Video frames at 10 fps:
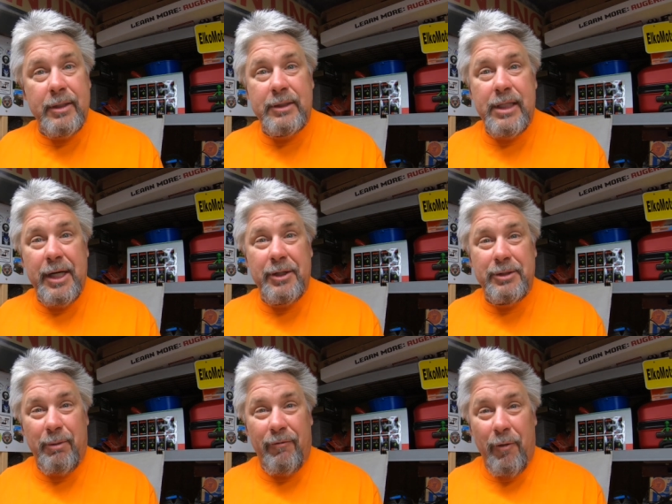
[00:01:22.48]
stickers
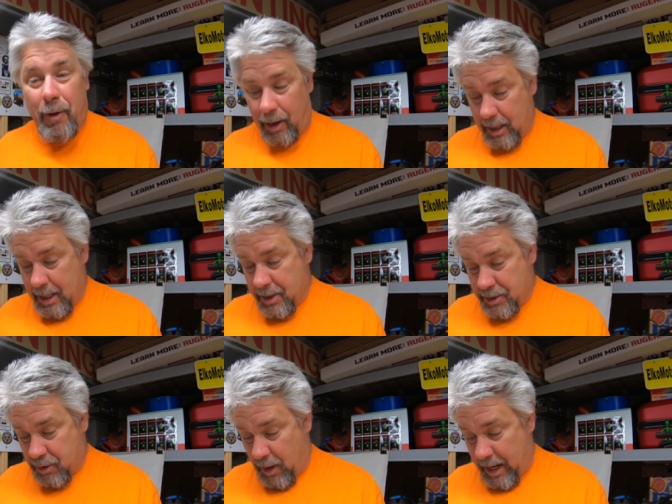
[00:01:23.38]
before,
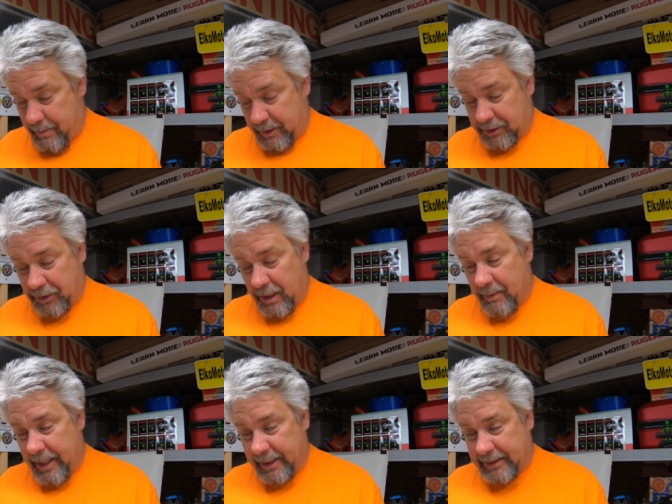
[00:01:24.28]
so I am
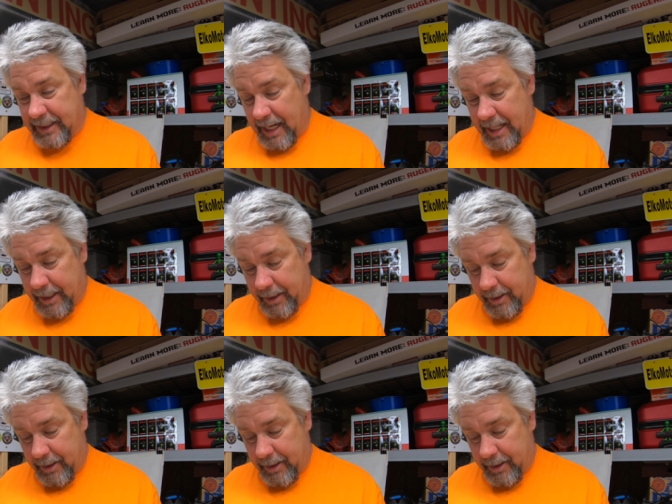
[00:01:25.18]
extremely excited.